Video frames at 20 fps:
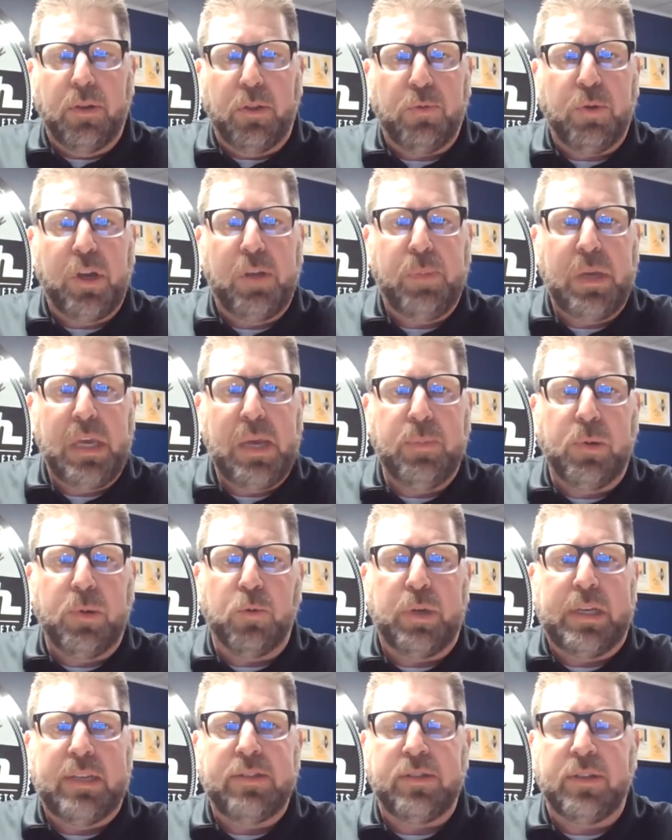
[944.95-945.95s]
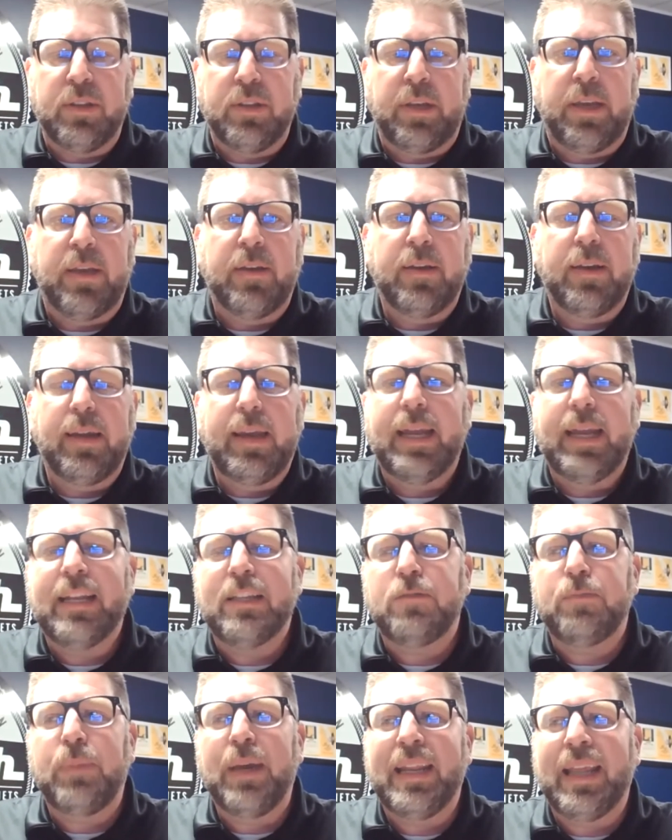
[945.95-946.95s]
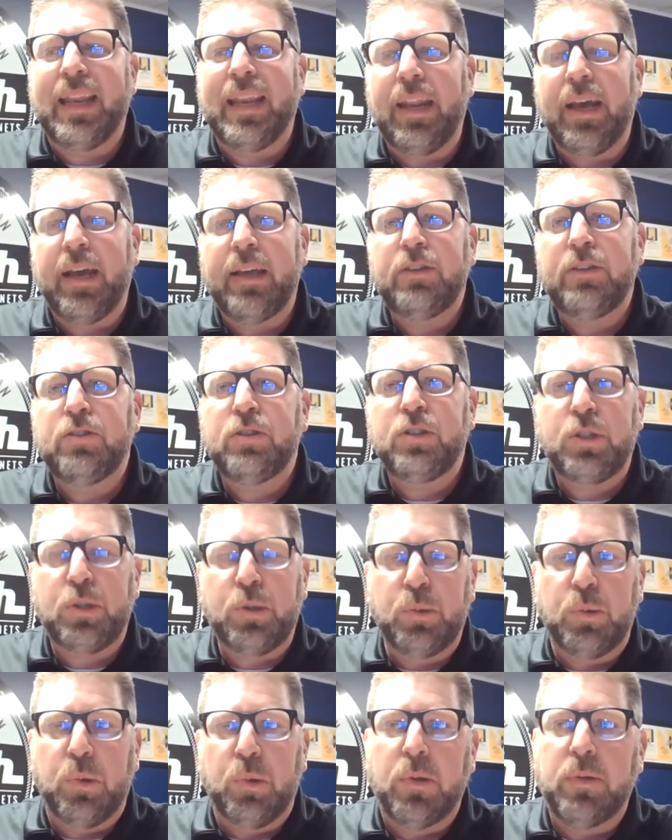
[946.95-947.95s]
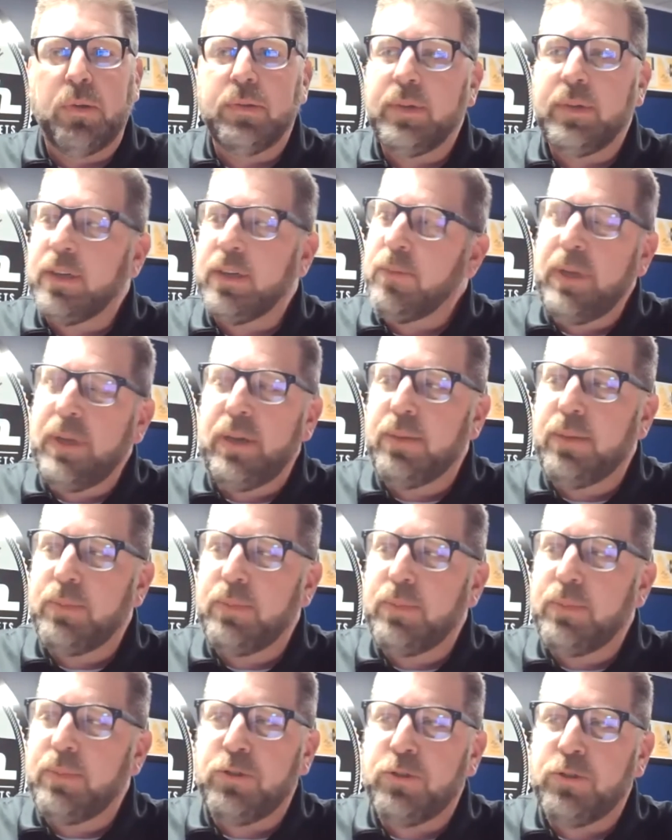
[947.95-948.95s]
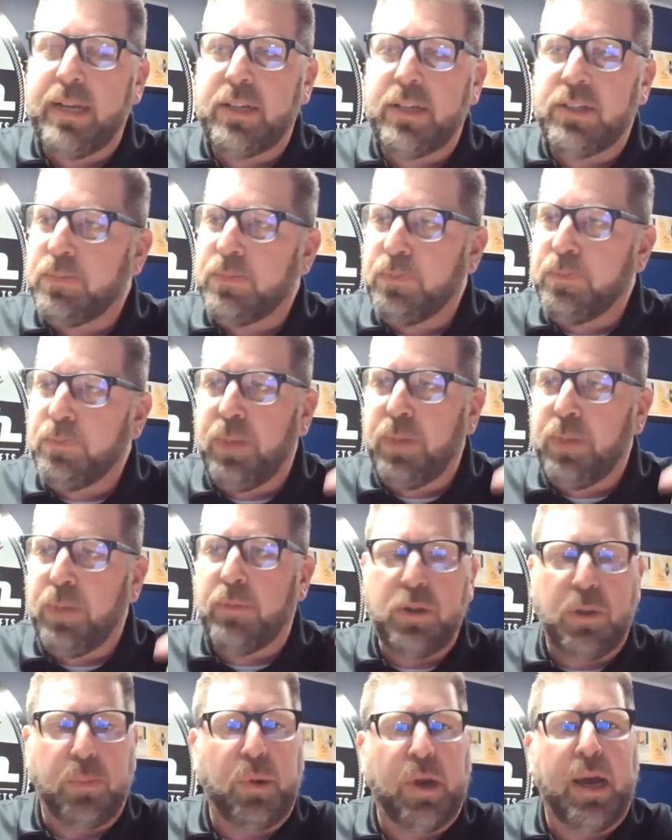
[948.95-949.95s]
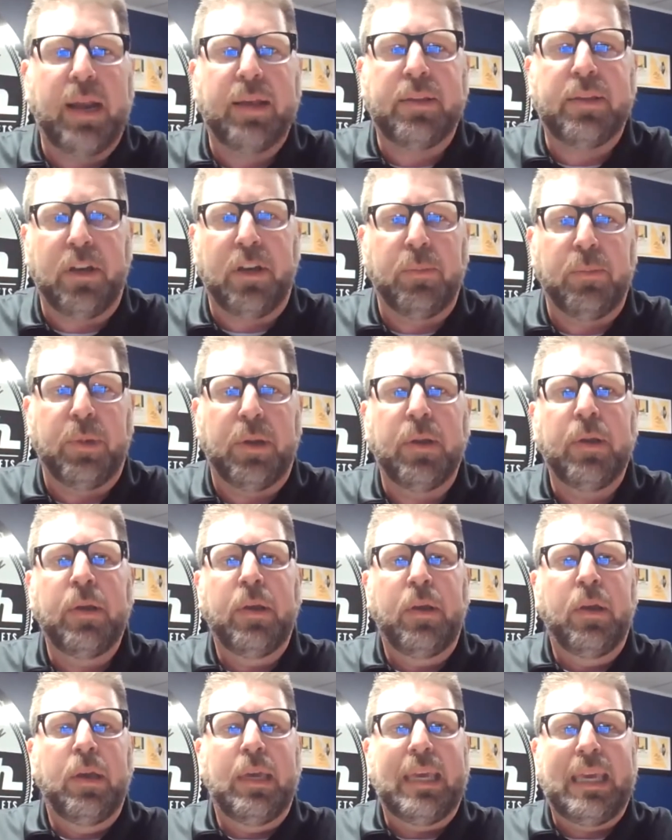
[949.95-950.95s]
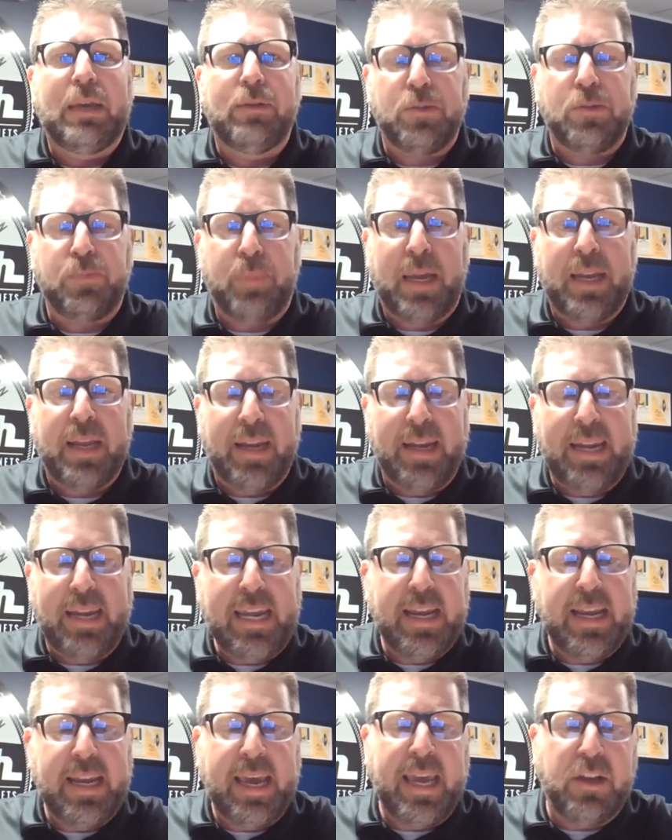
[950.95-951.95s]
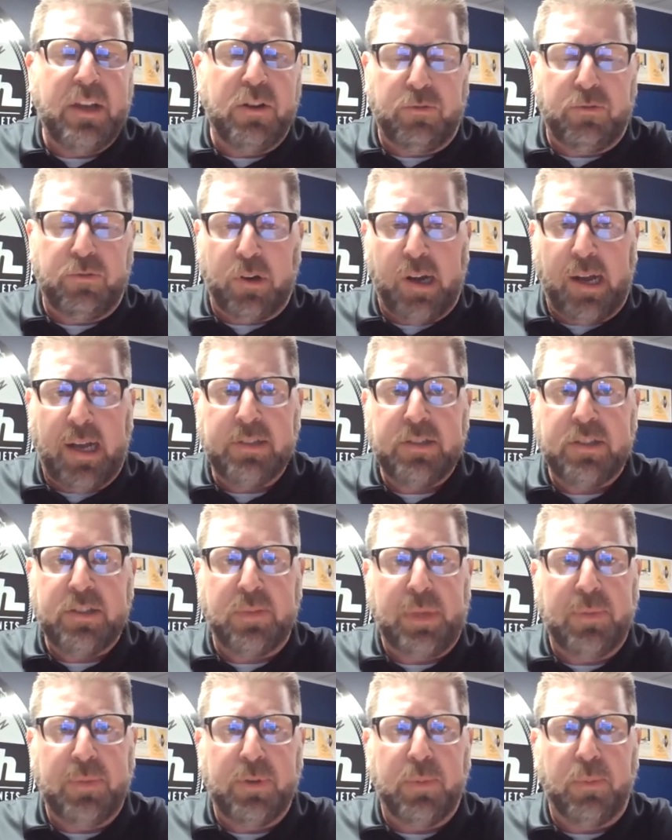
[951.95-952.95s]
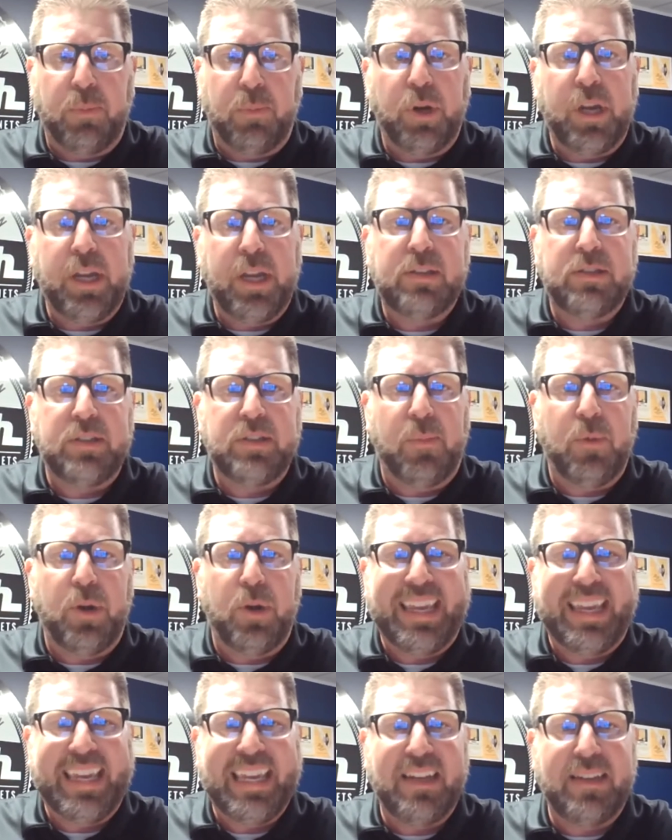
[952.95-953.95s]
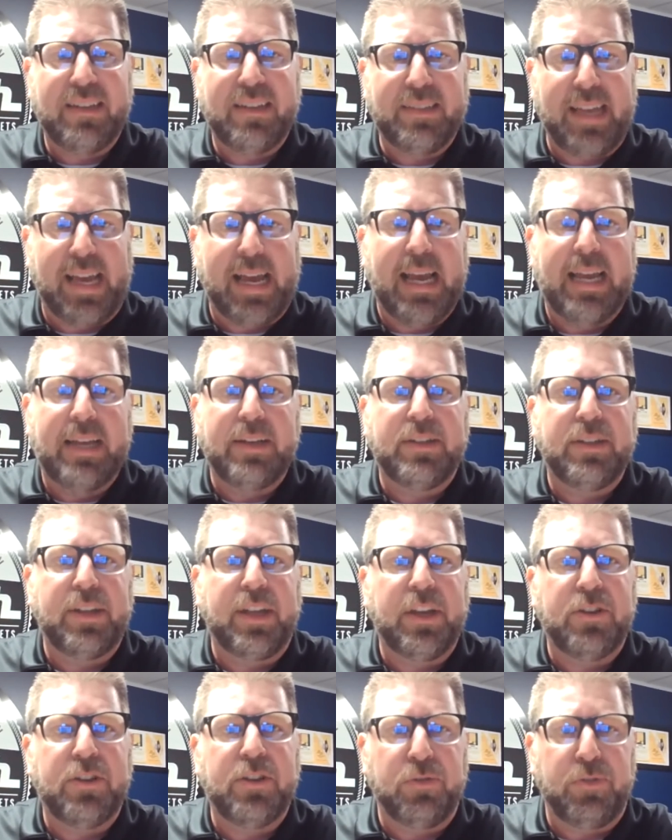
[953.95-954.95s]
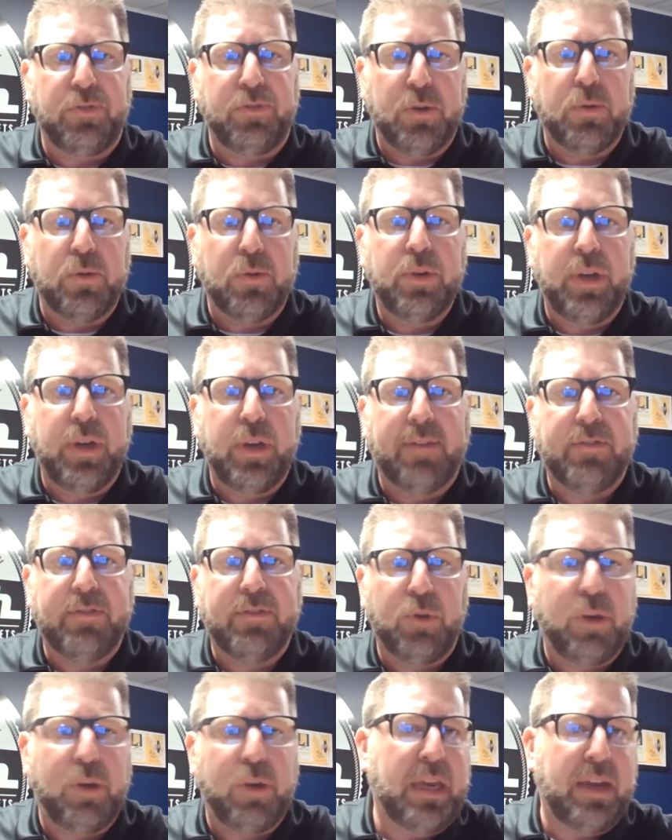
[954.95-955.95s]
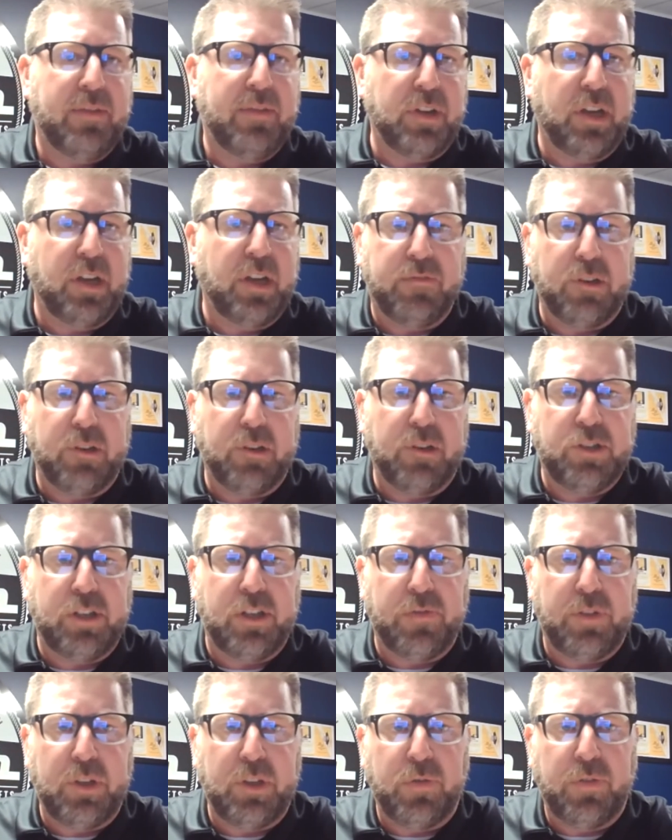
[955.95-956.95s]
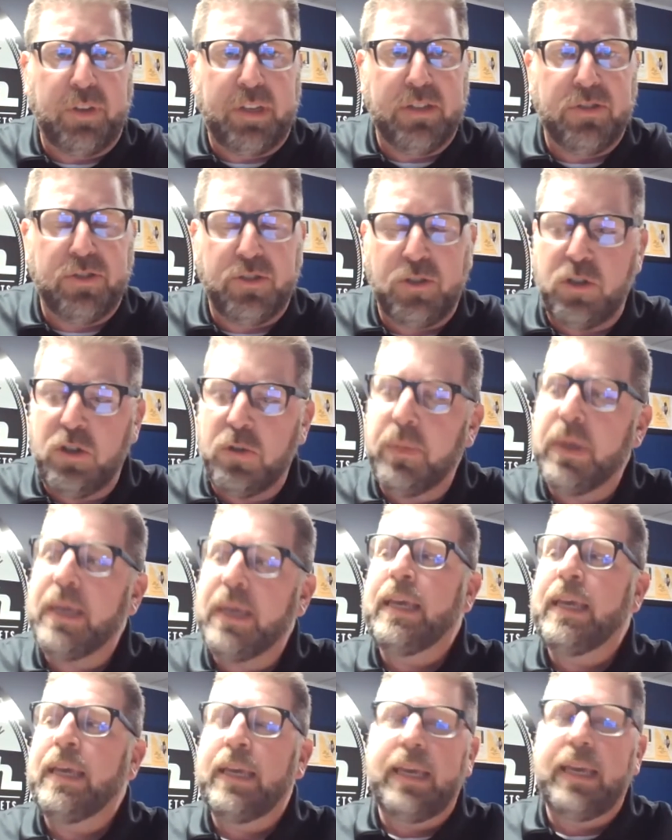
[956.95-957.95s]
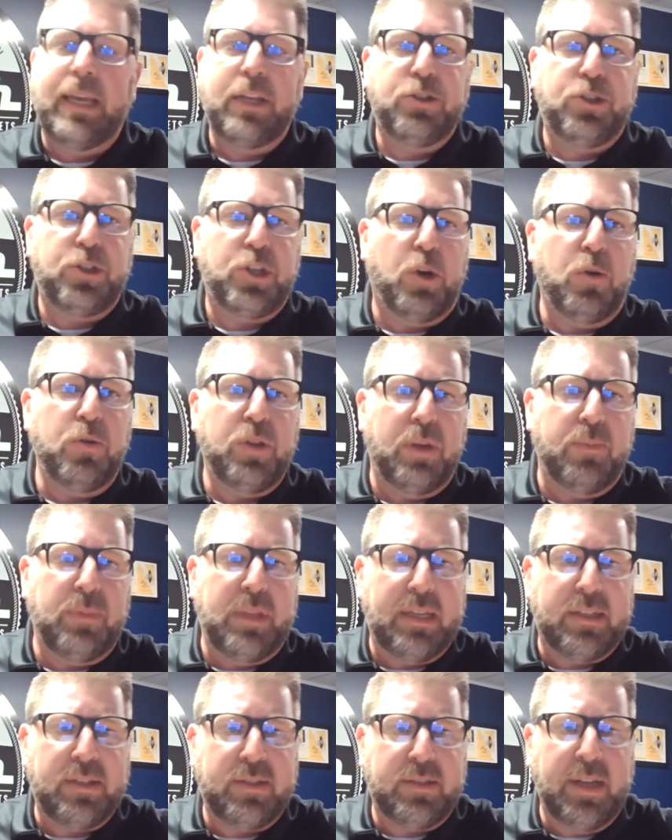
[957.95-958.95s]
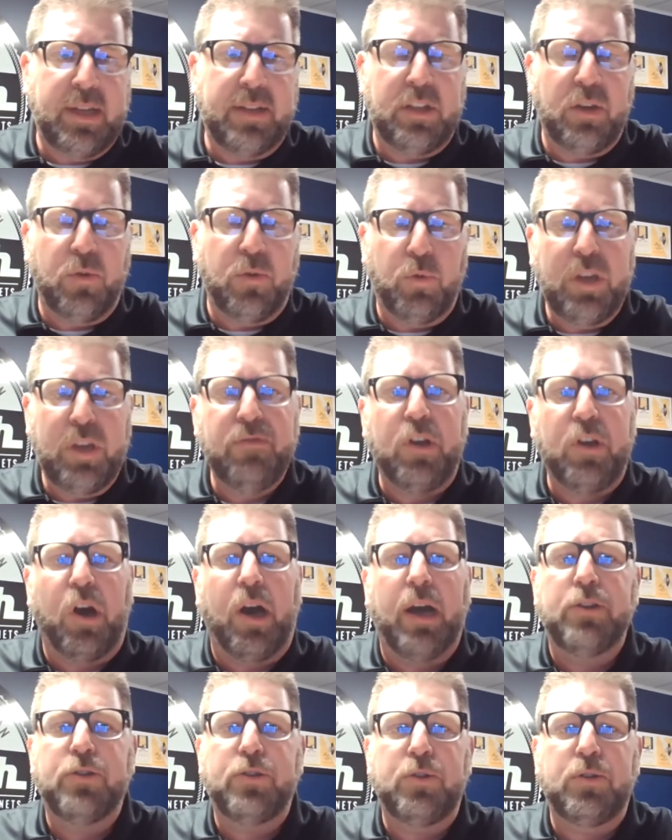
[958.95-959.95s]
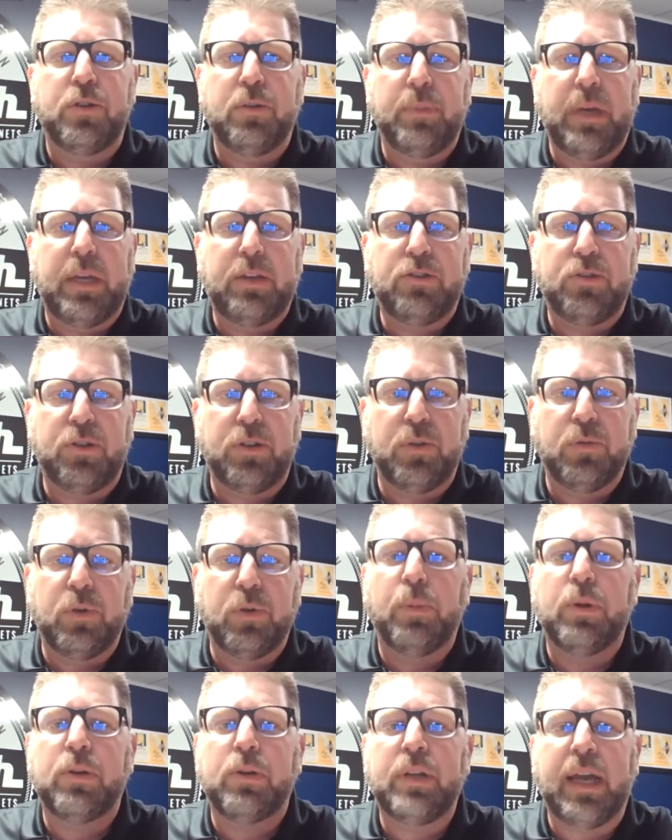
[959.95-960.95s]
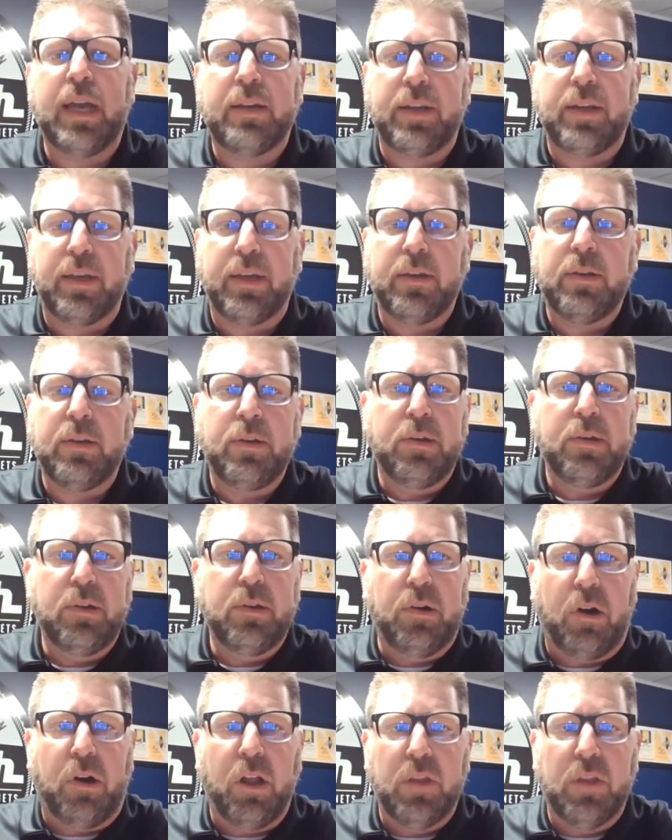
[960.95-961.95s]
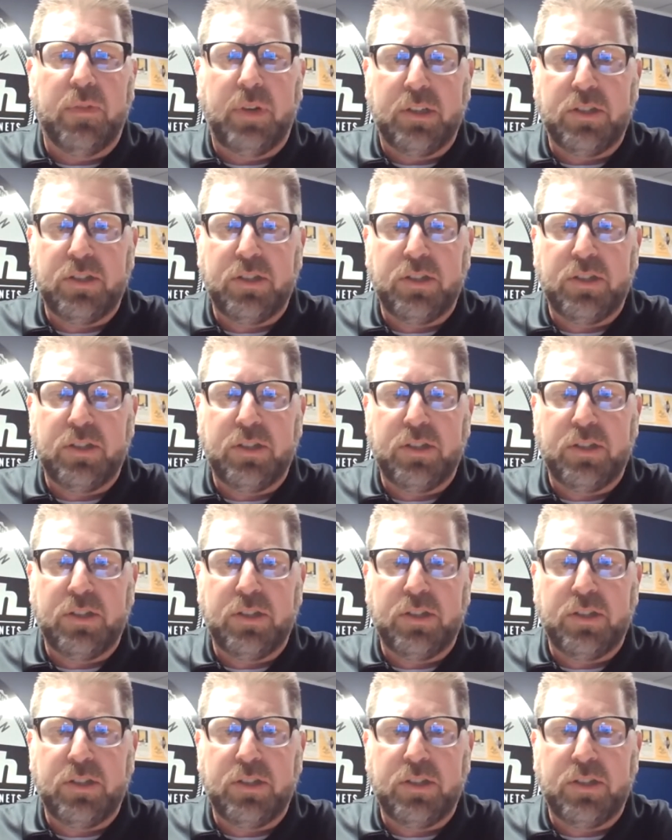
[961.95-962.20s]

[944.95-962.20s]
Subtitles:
3 people recently, and it's been a nice tool. And I mean, I'm not trying to just promote the product here, but it's been a neat angle for us to be able to bring someone inside to interview after we may have done a first interview via Zoom and show them the extent that we've gone to make sure that we're protecting all of our